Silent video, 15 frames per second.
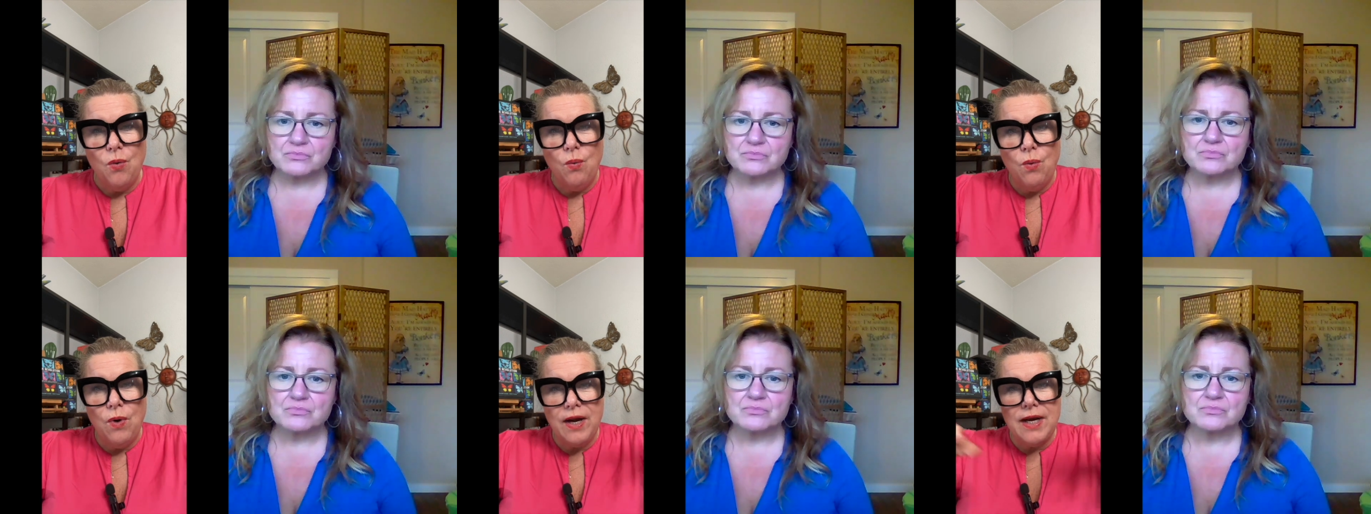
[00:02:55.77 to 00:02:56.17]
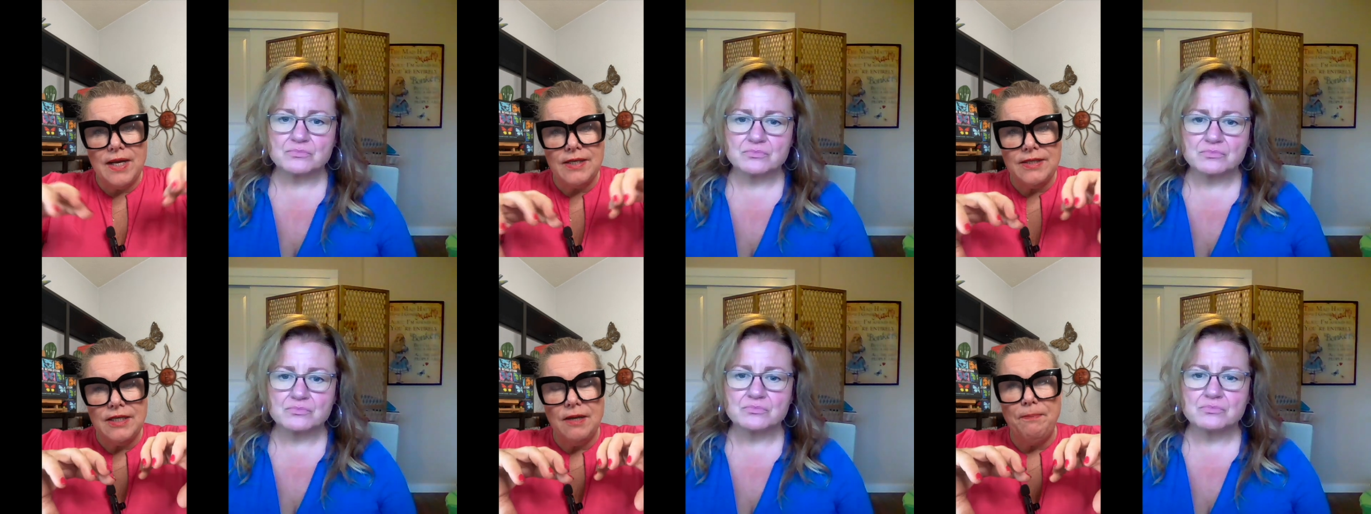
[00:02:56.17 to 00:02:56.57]
Speaker 1: What
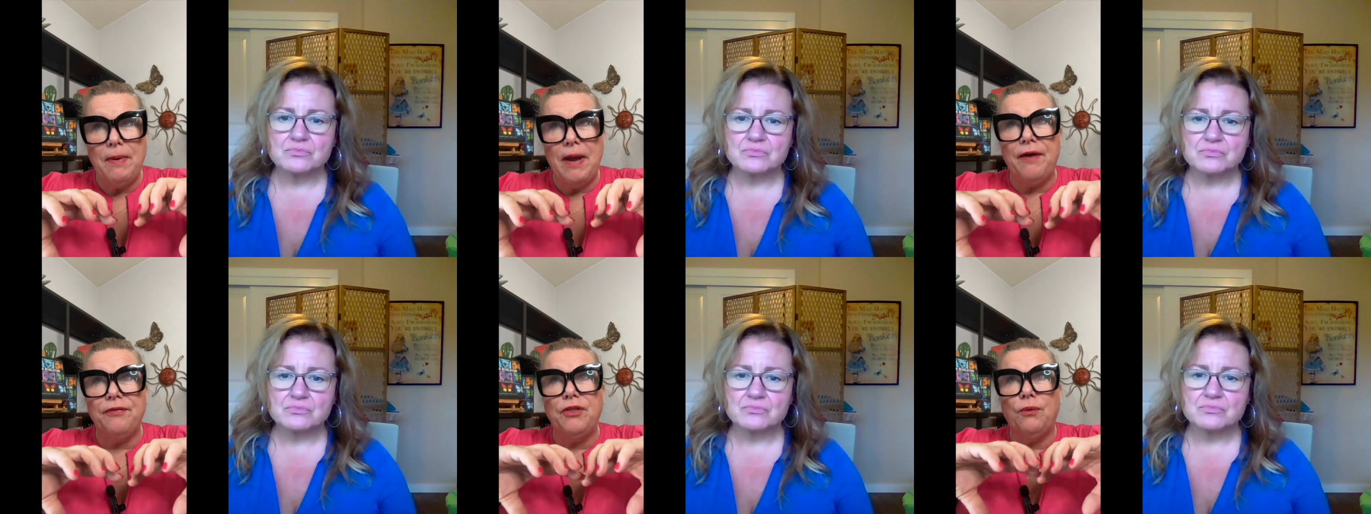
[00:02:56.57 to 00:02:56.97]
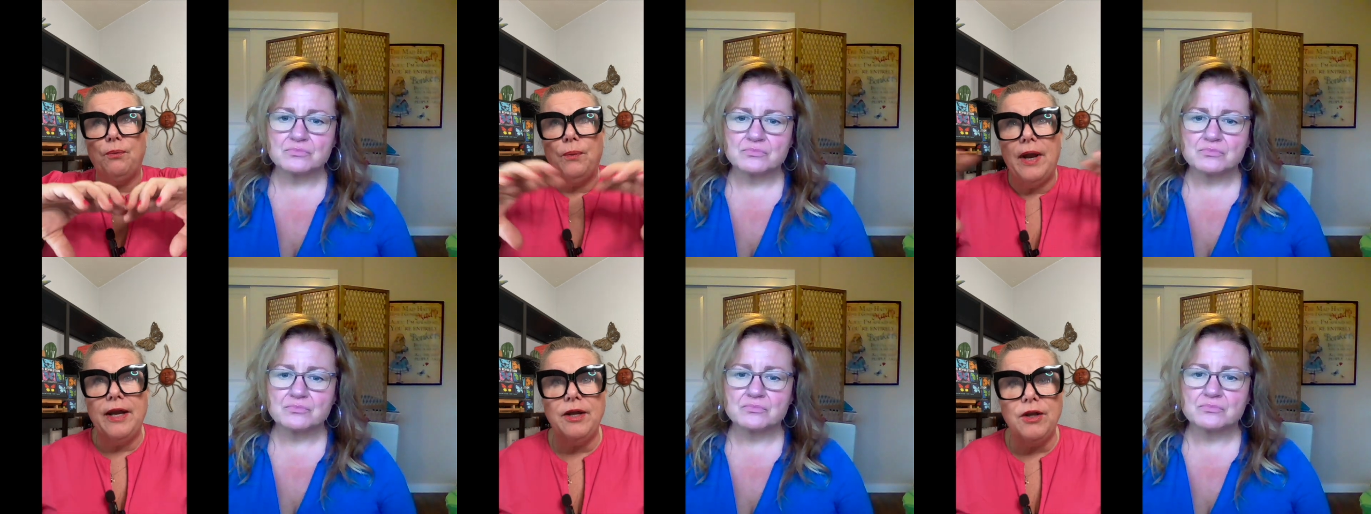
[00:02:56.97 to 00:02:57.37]
is it about the
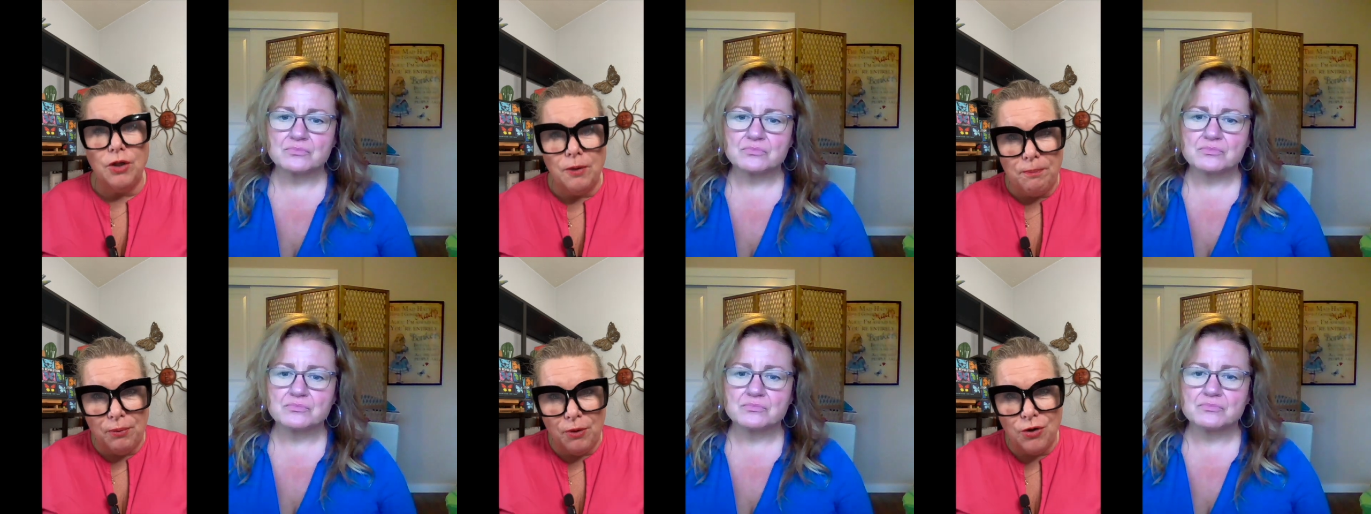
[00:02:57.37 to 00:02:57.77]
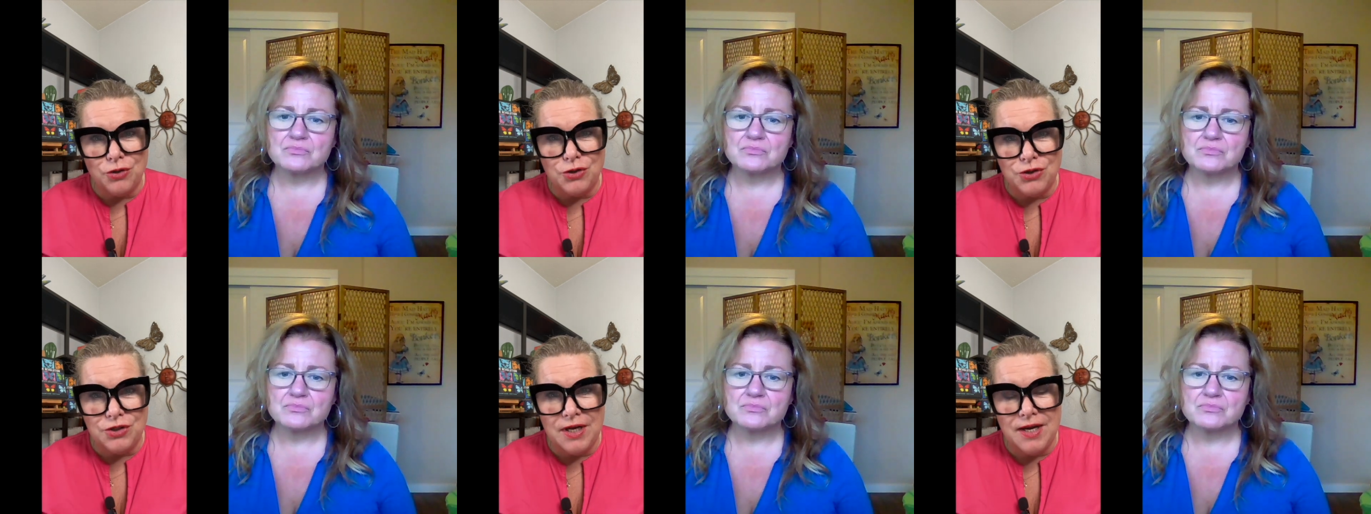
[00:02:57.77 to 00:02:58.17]
regular
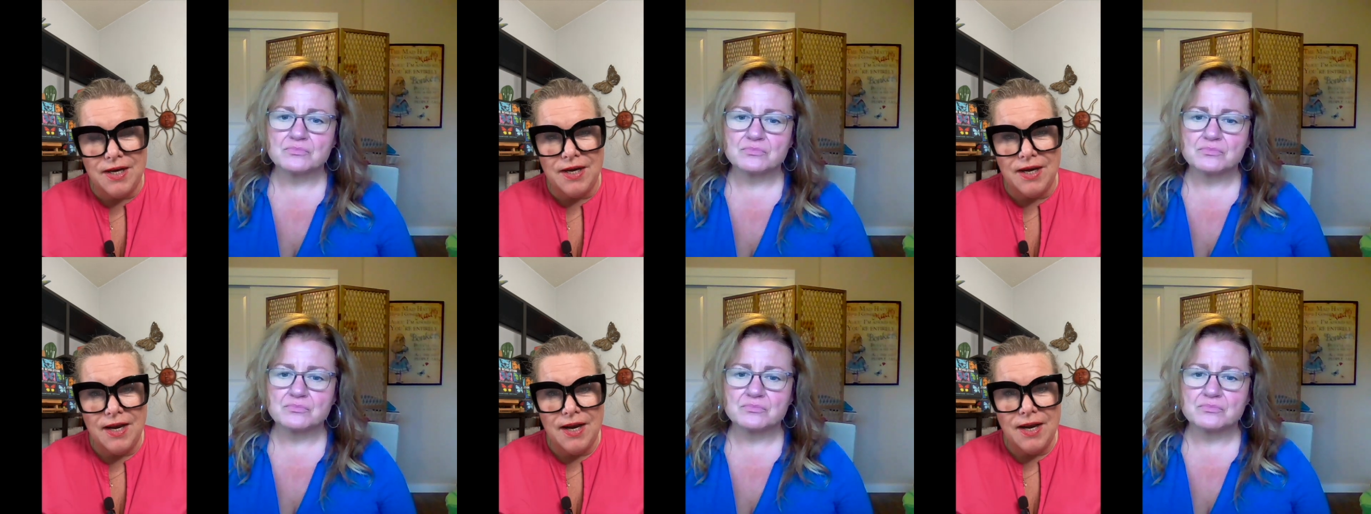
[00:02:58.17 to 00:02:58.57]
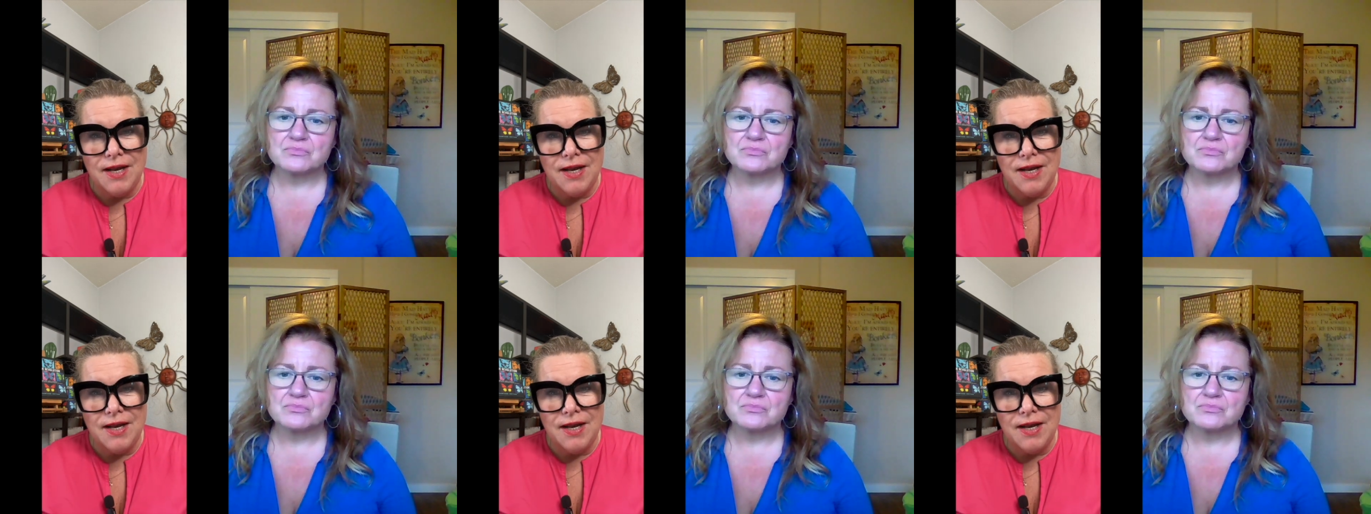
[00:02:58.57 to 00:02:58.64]
person?